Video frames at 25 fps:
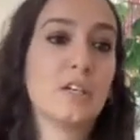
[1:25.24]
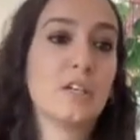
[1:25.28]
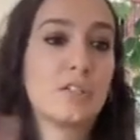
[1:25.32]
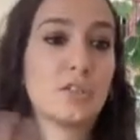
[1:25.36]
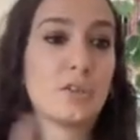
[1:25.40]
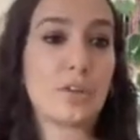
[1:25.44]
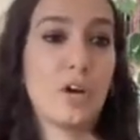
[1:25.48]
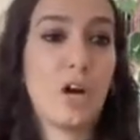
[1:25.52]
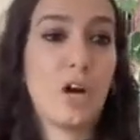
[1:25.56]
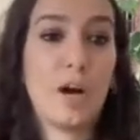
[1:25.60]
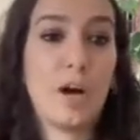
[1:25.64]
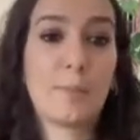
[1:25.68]

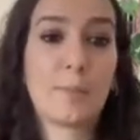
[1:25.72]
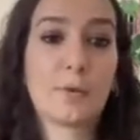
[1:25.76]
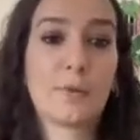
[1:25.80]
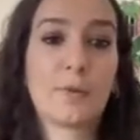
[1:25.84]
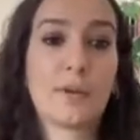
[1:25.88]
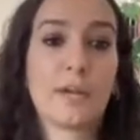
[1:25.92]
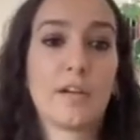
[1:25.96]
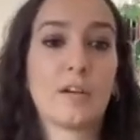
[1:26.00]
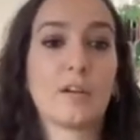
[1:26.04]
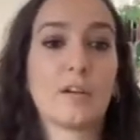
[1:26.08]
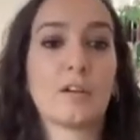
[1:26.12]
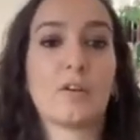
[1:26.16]
So the
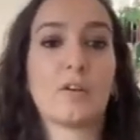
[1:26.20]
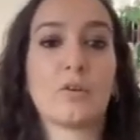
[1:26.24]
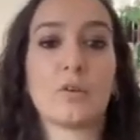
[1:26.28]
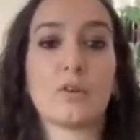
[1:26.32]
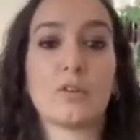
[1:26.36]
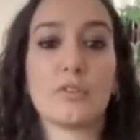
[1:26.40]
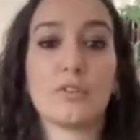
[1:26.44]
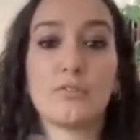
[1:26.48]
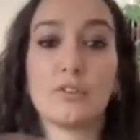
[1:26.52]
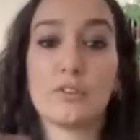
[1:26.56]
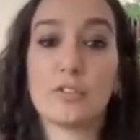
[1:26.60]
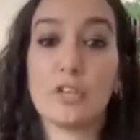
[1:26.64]
operator
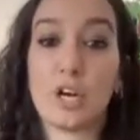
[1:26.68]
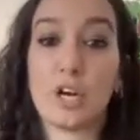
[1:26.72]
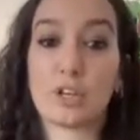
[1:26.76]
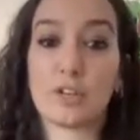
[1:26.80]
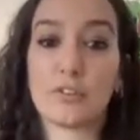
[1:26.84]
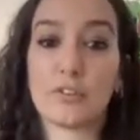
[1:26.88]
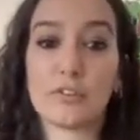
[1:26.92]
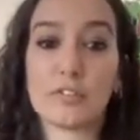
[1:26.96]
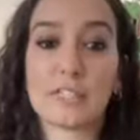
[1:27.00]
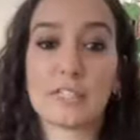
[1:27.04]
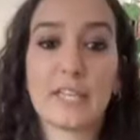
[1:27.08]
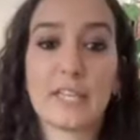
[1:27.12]
or the
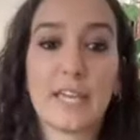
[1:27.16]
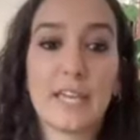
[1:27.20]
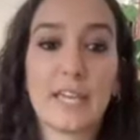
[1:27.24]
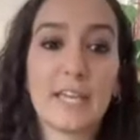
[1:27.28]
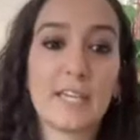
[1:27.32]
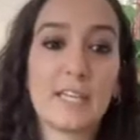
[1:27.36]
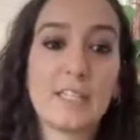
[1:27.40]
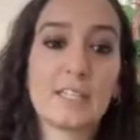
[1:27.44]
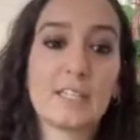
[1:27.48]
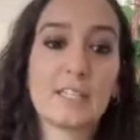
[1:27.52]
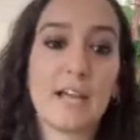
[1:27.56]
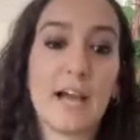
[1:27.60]
photographer's
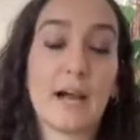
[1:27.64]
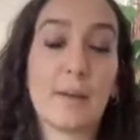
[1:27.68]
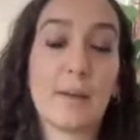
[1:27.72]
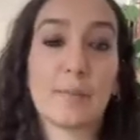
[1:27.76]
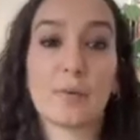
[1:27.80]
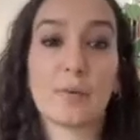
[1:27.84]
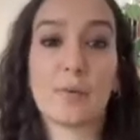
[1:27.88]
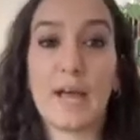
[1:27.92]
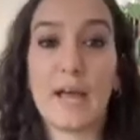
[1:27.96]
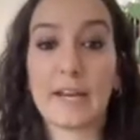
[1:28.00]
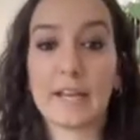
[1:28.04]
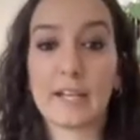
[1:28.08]
gaze,
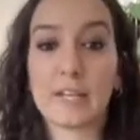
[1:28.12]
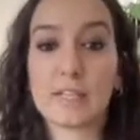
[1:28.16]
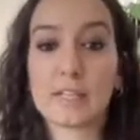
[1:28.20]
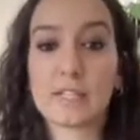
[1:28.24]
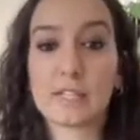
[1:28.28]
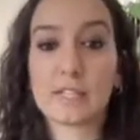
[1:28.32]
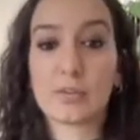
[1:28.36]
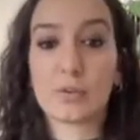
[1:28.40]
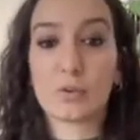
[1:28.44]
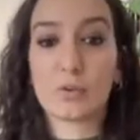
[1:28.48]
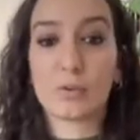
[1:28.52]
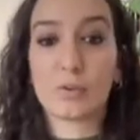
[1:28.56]

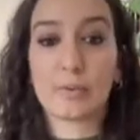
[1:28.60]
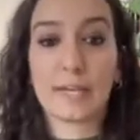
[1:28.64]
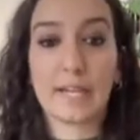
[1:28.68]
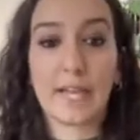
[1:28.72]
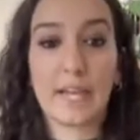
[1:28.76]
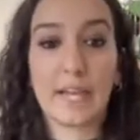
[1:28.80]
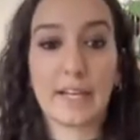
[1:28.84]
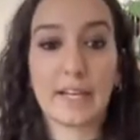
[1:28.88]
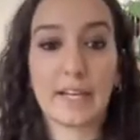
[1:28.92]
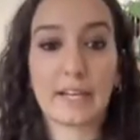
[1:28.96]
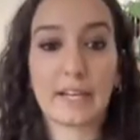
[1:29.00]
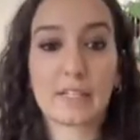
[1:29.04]
apparatus or
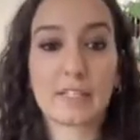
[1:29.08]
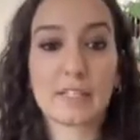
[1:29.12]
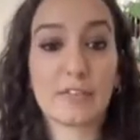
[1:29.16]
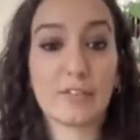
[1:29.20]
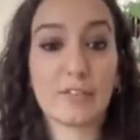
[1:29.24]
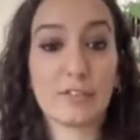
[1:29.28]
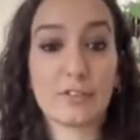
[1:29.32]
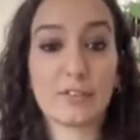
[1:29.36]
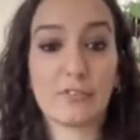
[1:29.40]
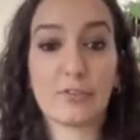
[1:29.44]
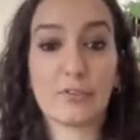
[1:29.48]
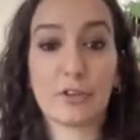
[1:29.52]
mechanics
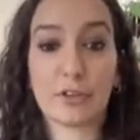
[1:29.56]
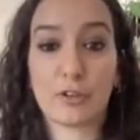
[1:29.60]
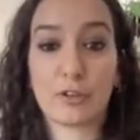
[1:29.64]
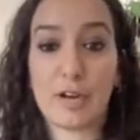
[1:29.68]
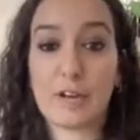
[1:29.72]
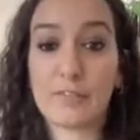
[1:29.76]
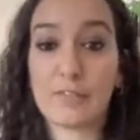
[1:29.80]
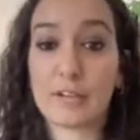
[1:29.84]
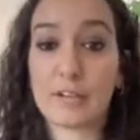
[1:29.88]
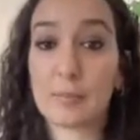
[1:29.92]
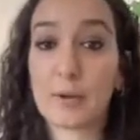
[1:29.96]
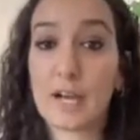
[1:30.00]
of
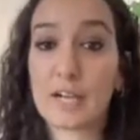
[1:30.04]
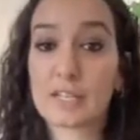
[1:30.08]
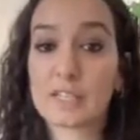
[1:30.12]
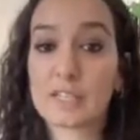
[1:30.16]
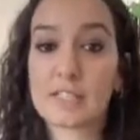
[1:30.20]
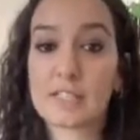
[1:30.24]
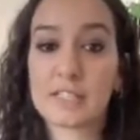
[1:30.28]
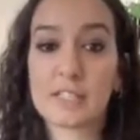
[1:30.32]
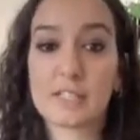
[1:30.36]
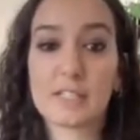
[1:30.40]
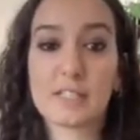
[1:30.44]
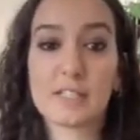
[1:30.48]
photographic
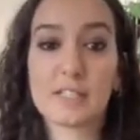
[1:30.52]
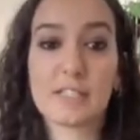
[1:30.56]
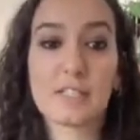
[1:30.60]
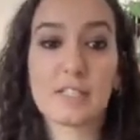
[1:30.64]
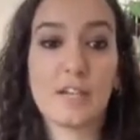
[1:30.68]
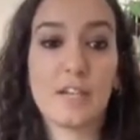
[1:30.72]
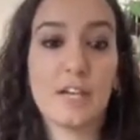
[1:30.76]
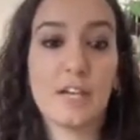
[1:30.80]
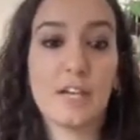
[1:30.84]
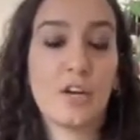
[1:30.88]
practices,